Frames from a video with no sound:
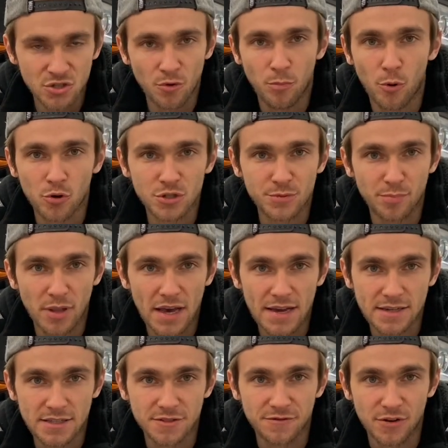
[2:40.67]
So Porsche
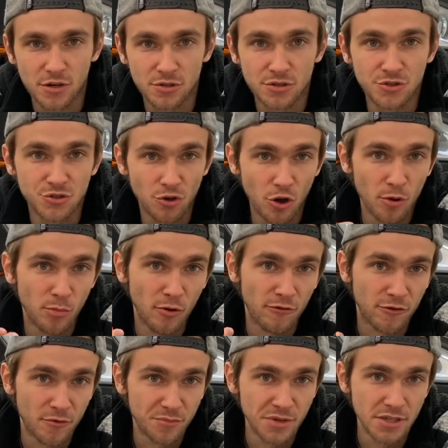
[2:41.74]
Black is very enjoyable
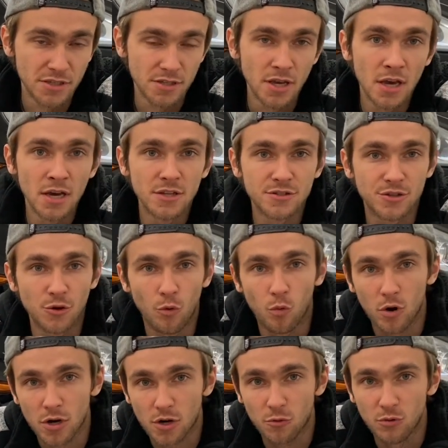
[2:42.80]
for me to
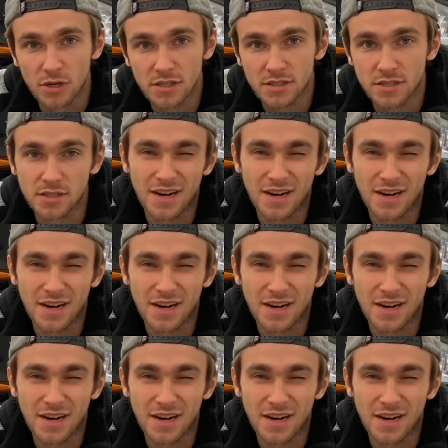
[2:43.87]
work with.